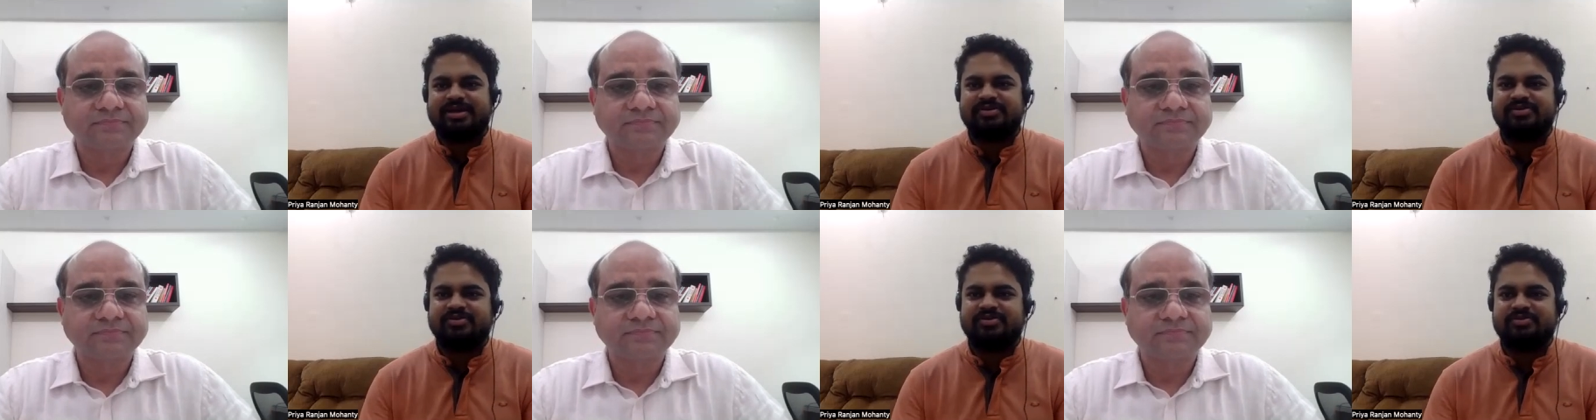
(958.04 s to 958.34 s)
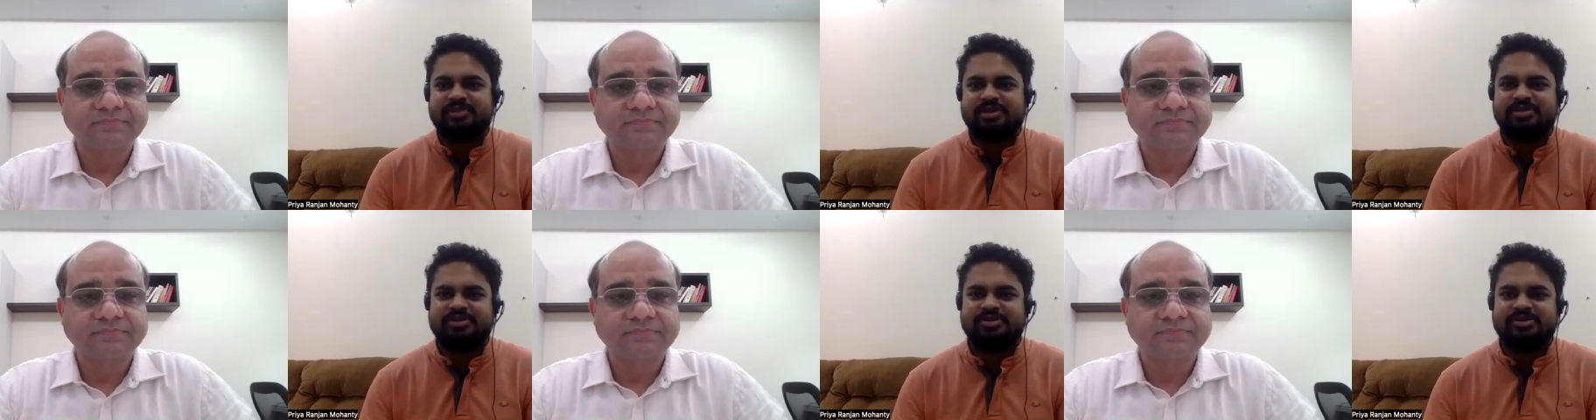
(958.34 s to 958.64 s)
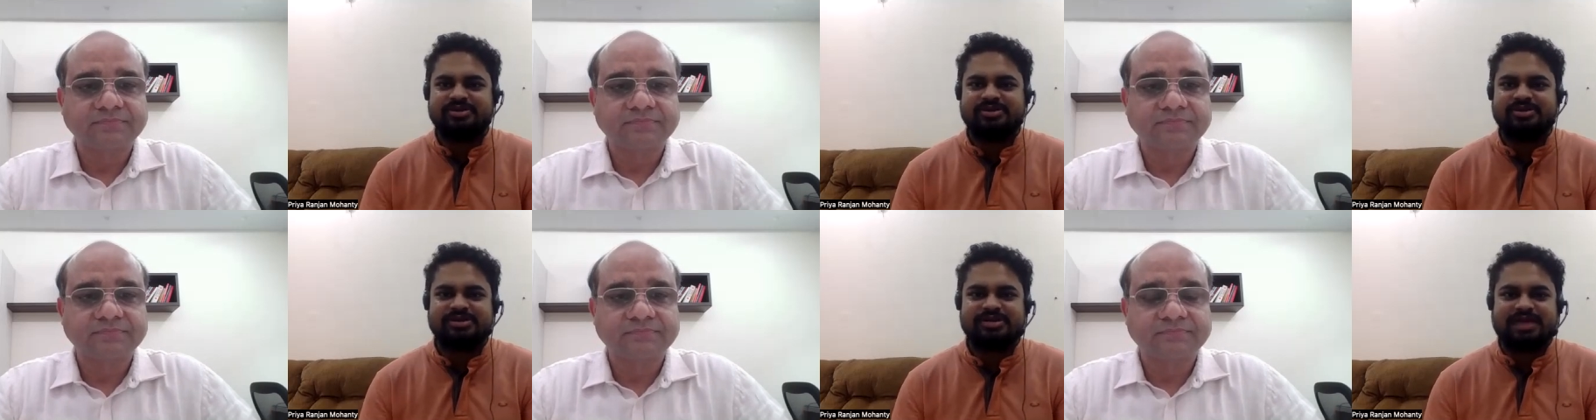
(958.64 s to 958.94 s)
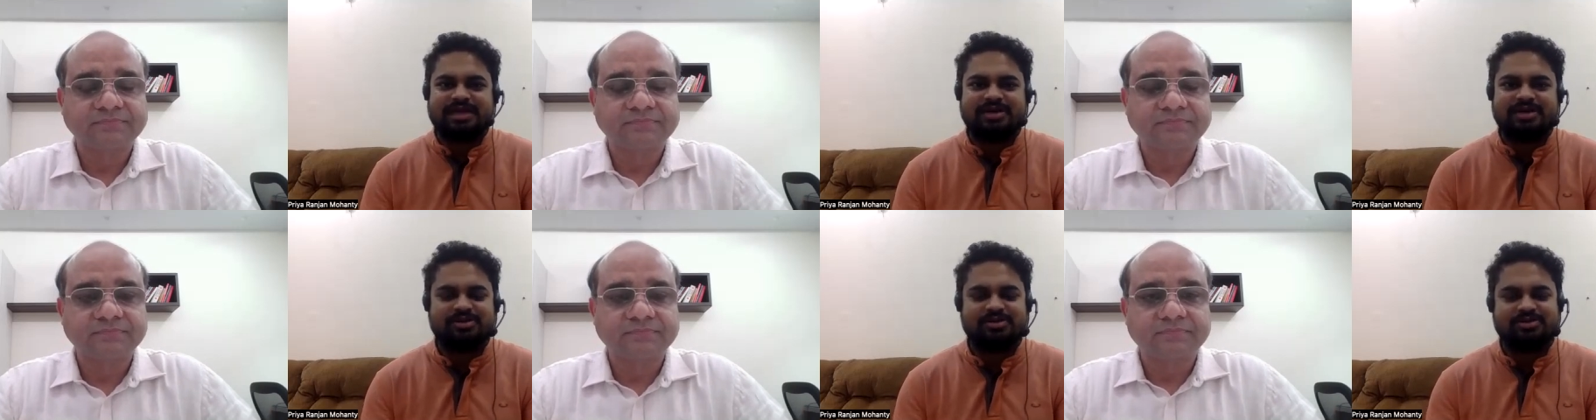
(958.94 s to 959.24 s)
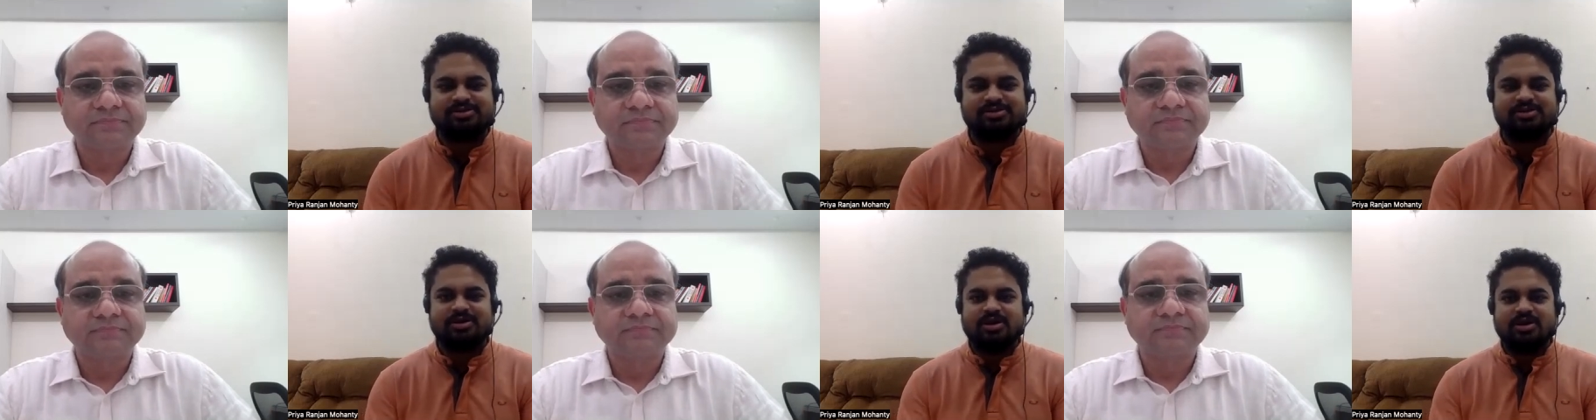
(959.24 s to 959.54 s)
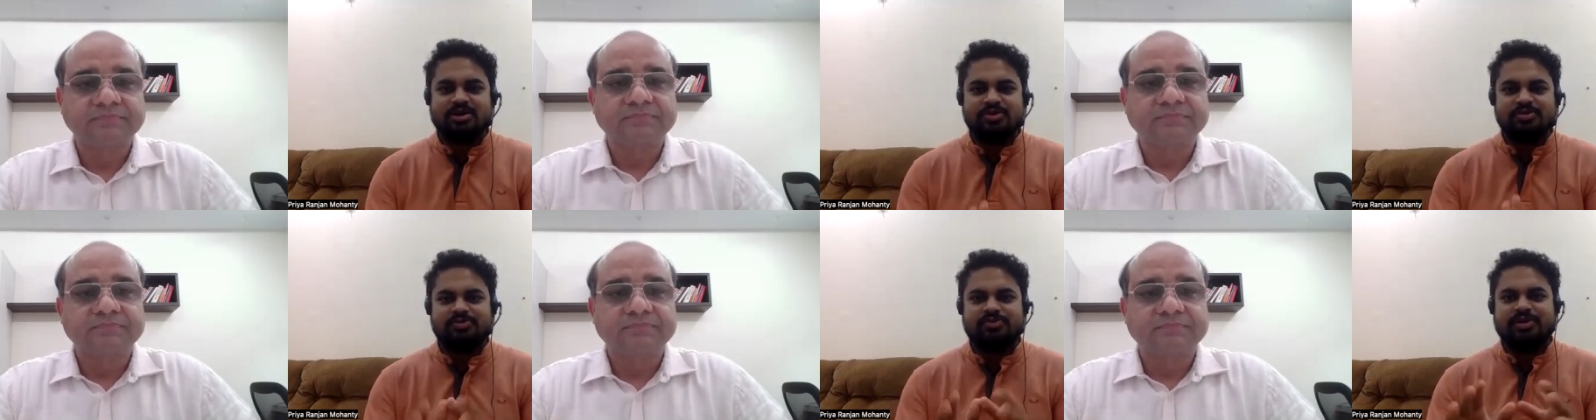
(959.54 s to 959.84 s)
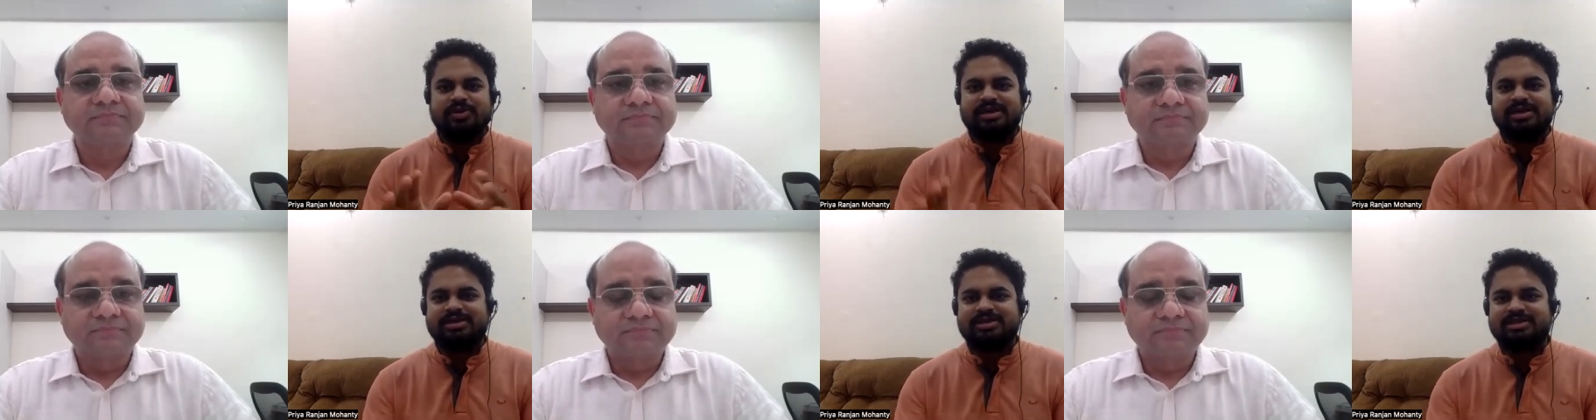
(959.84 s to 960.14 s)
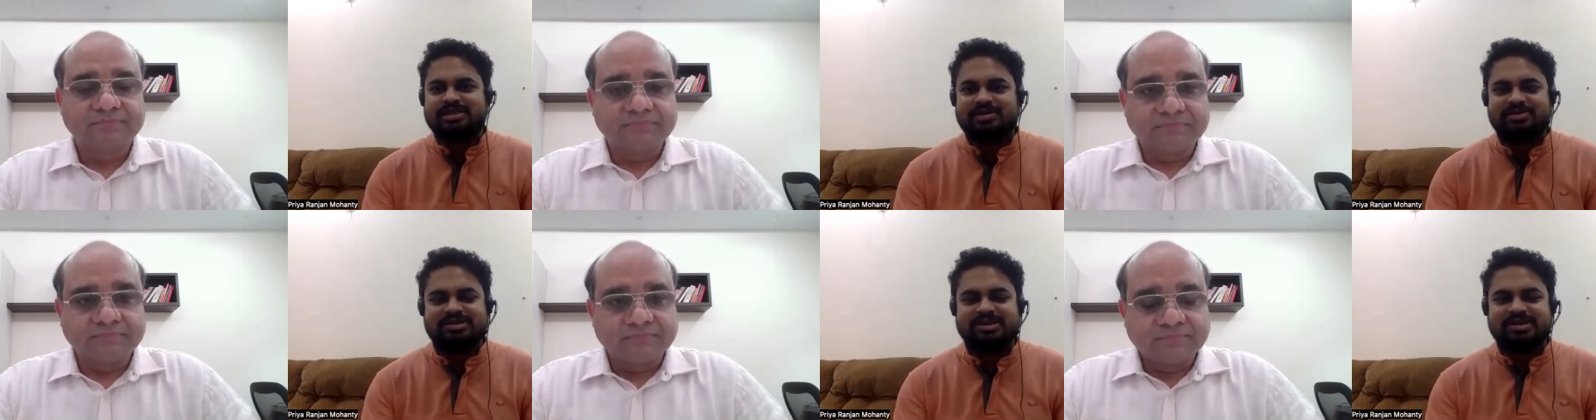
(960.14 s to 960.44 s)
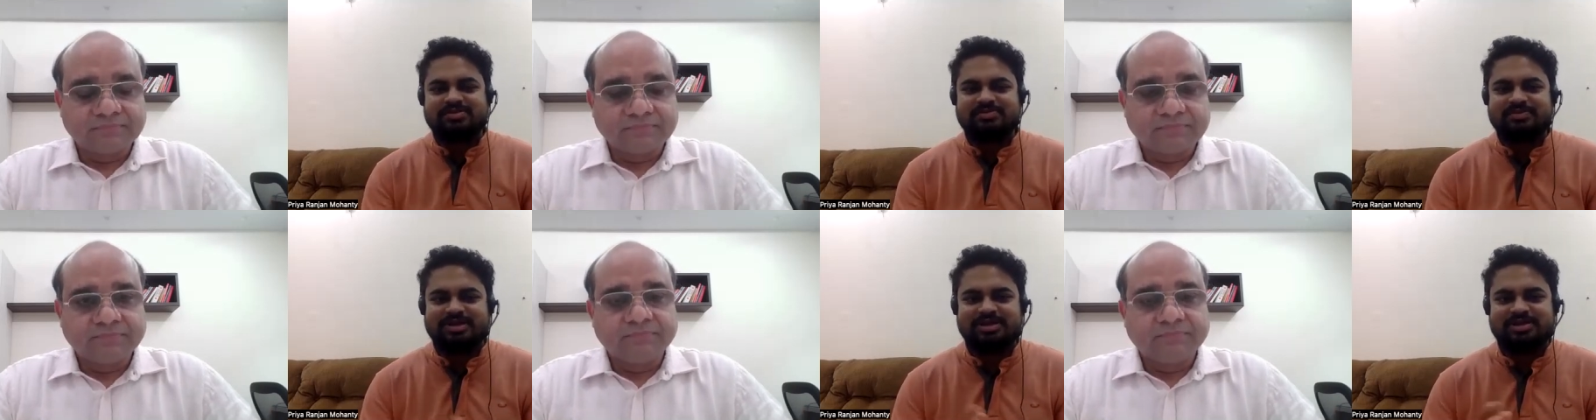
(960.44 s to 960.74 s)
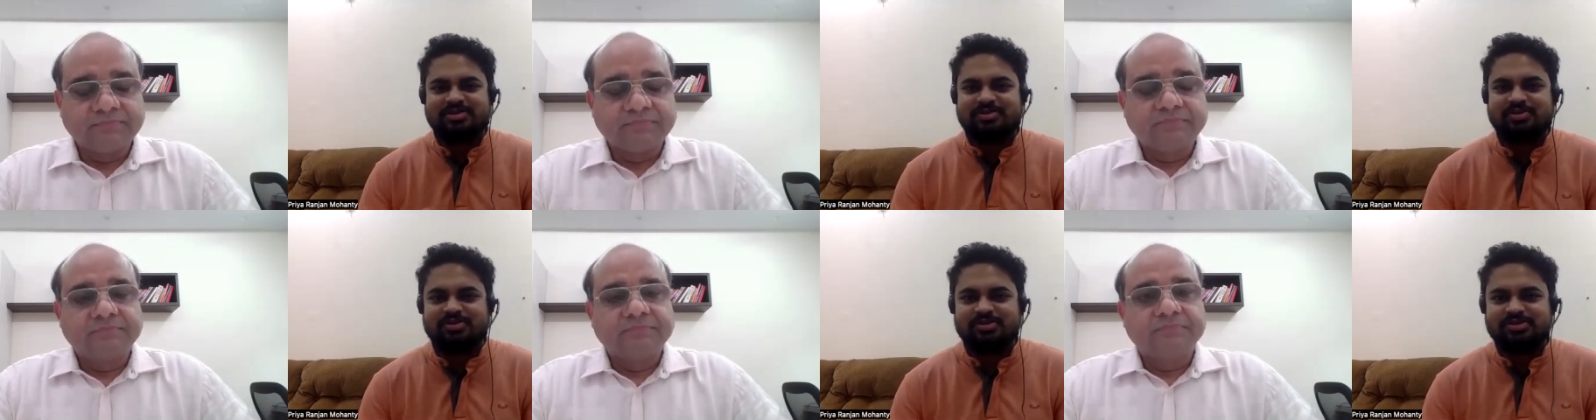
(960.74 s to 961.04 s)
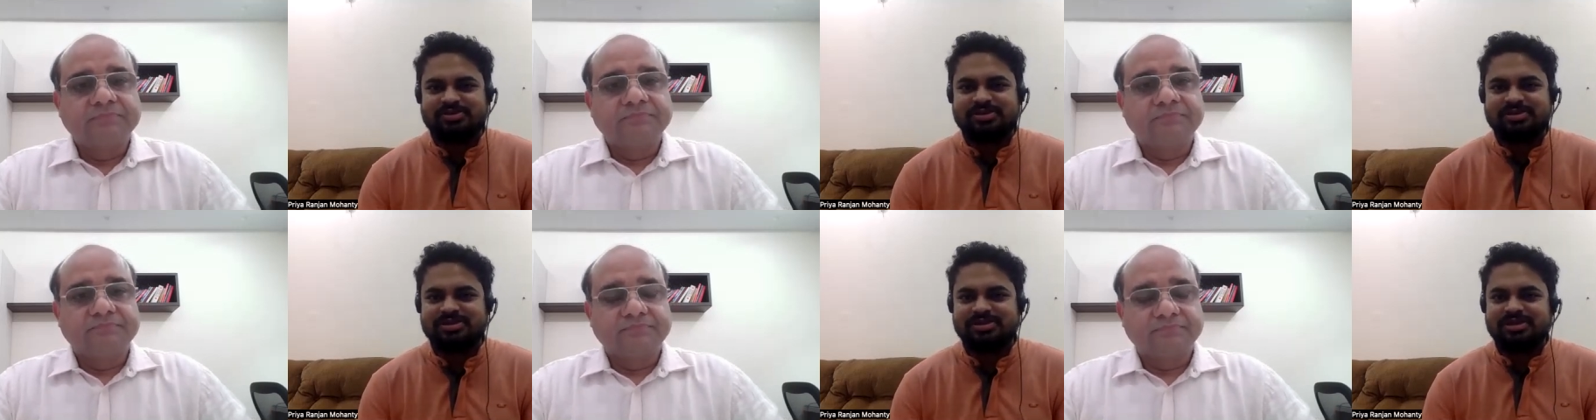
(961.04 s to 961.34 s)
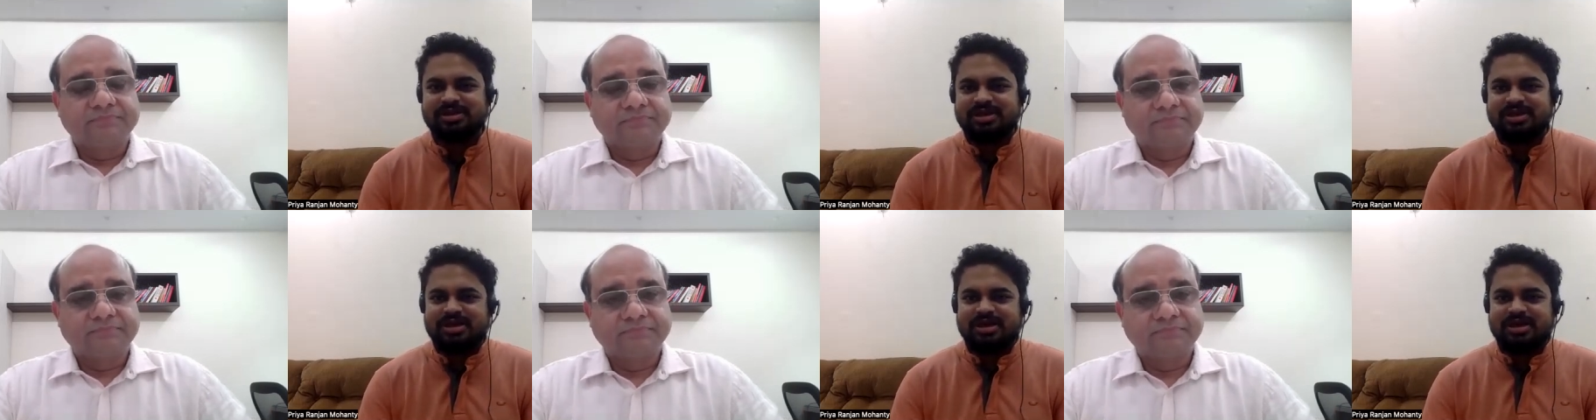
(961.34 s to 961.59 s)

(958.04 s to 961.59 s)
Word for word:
Speaker 1: micropreneurs across 20,000 pin codes.